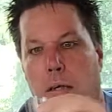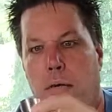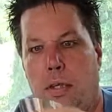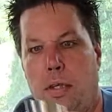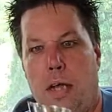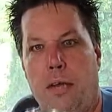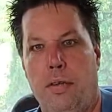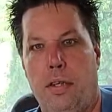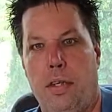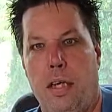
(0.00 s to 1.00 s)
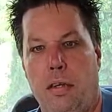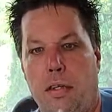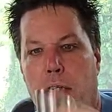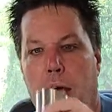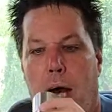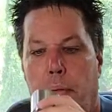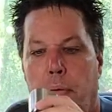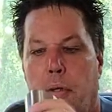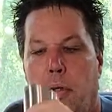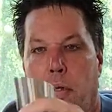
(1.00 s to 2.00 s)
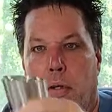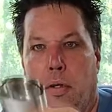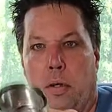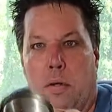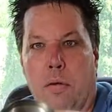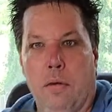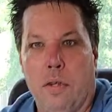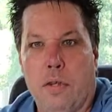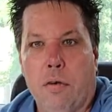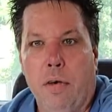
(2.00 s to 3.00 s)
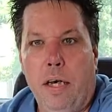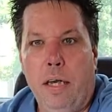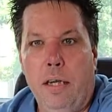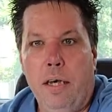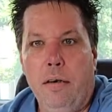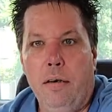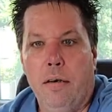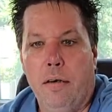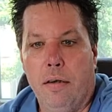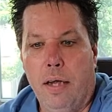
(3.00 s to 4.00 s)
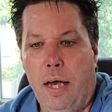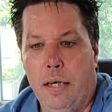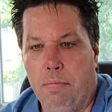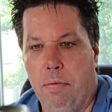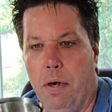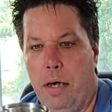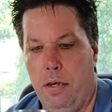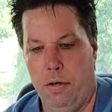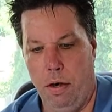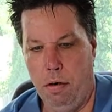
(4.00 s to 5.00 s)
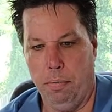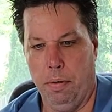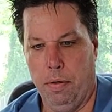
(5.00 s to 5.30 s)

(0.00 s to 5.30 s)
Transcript: Stainless steel on the top the screen in there, that is pretty sharp.